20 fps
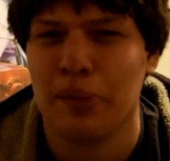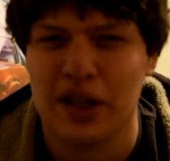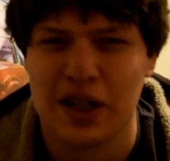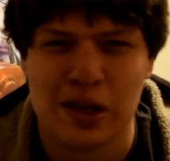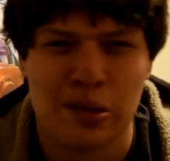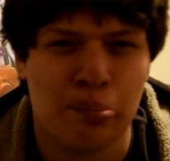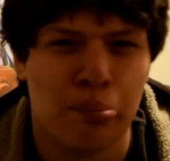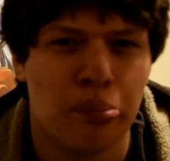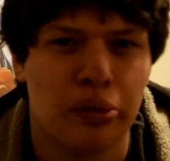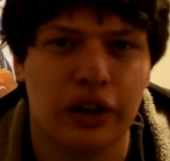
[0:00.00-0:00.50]

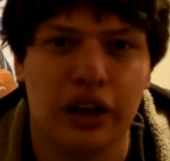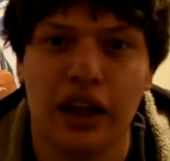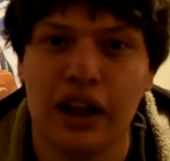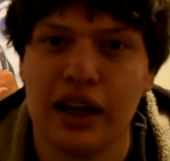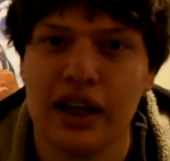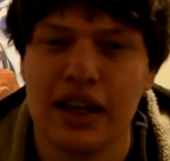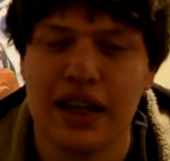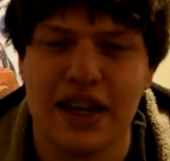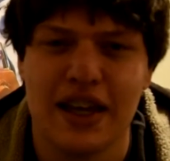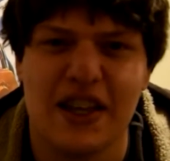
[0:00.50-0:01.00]
it's
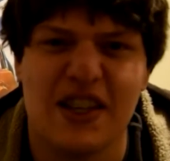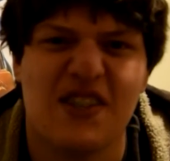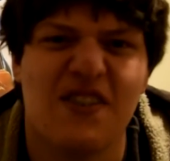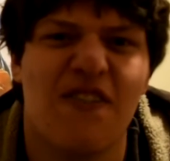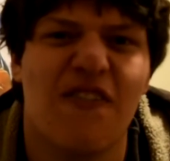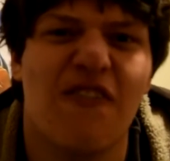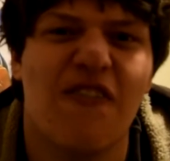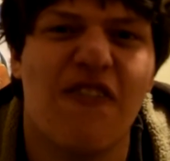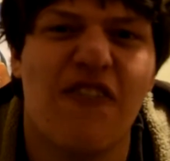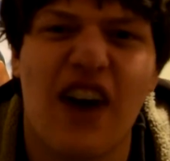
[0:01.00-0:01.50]
bloody, it's
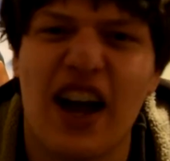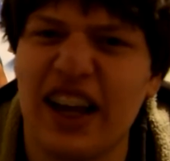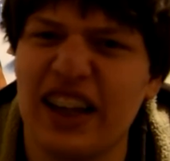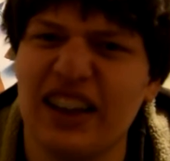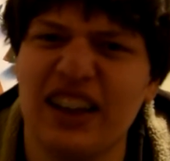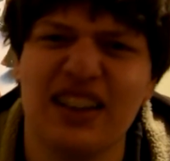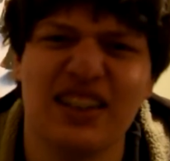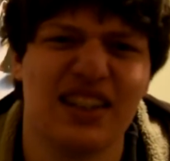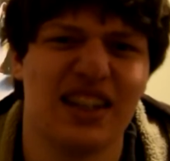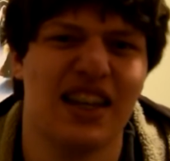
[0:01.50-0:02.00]

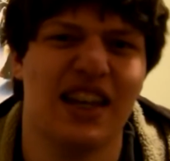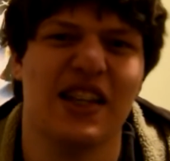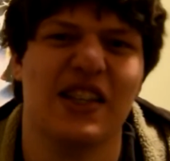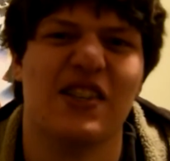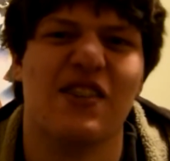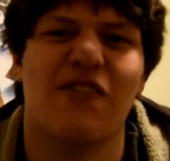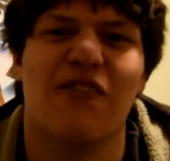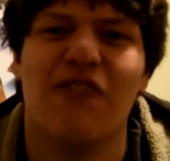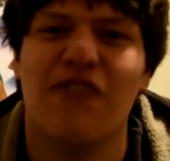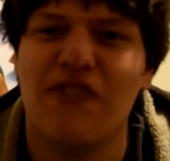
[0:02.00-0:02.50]
violent,
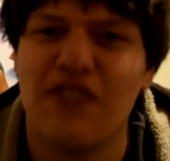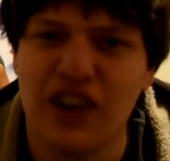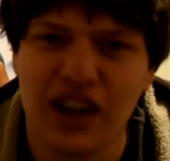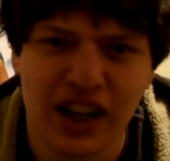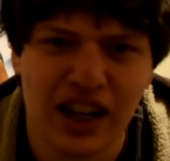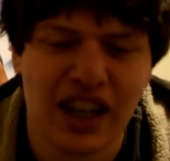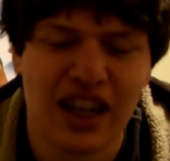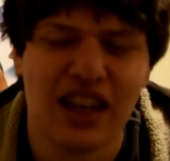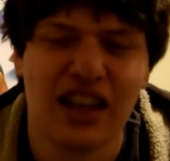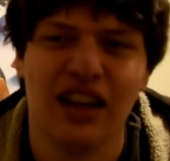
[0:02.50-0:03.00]
it's
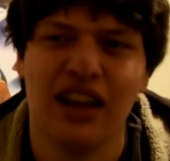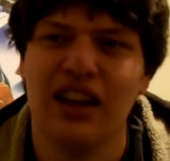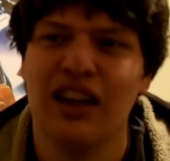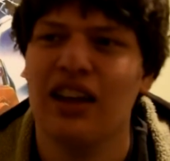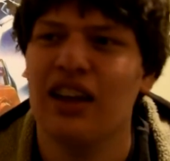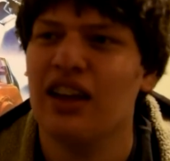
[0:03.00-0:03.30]
funny.